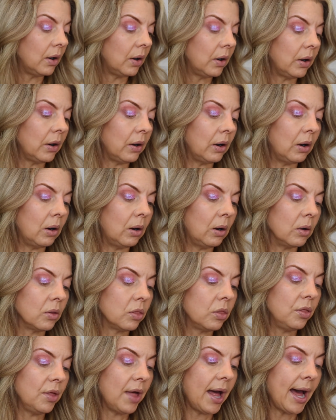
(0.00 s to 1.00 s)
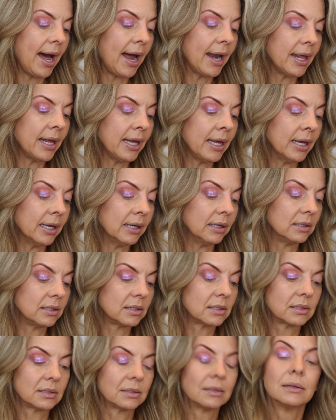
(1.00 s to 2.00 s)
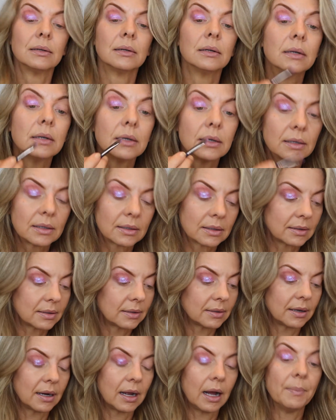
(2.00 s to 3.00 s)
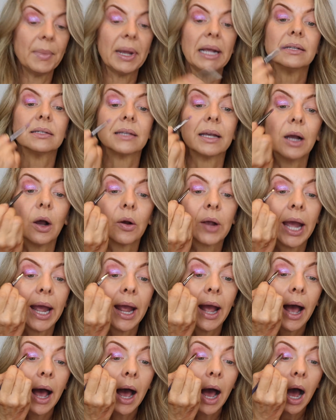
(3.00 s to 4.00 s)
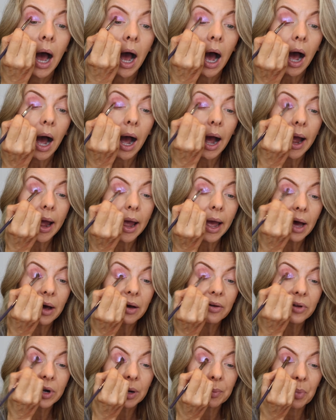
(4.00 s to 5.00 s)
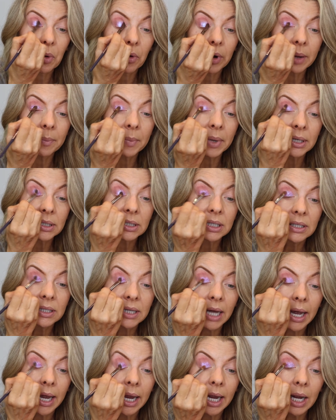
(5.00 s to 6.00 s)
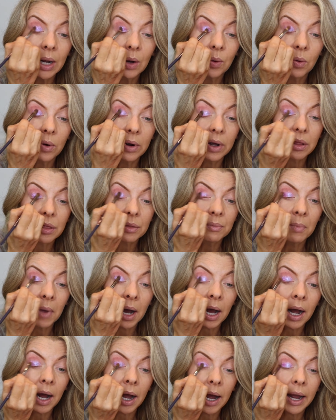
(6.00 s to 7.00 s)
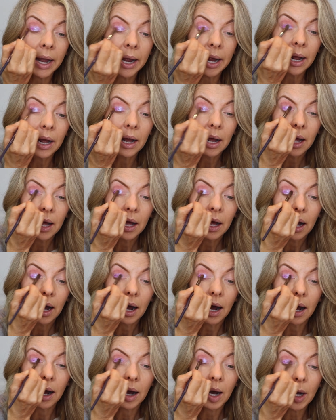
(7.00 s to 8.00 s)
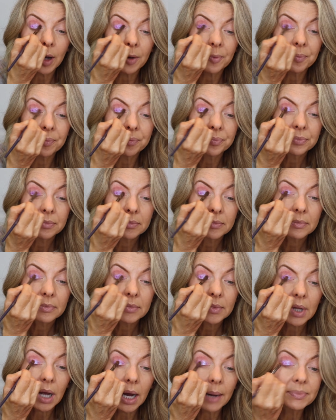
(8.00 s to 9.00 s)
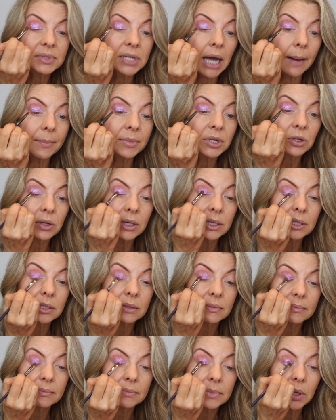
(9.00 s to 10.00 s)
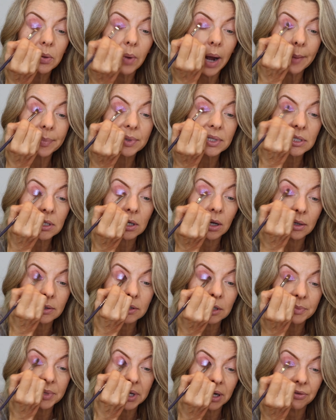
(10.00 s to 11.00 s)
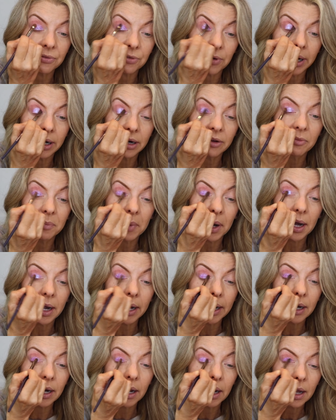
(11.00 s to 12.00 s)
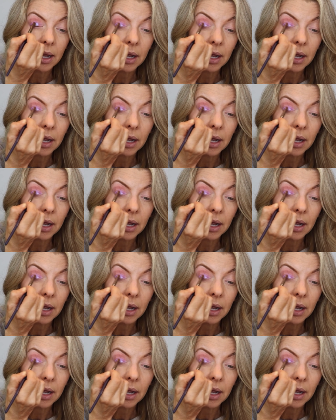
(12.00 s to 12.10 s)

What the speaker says: Oh, that is amazing. Okay, I have an appointment today with my optometrist, who happens to also be a friend of mine.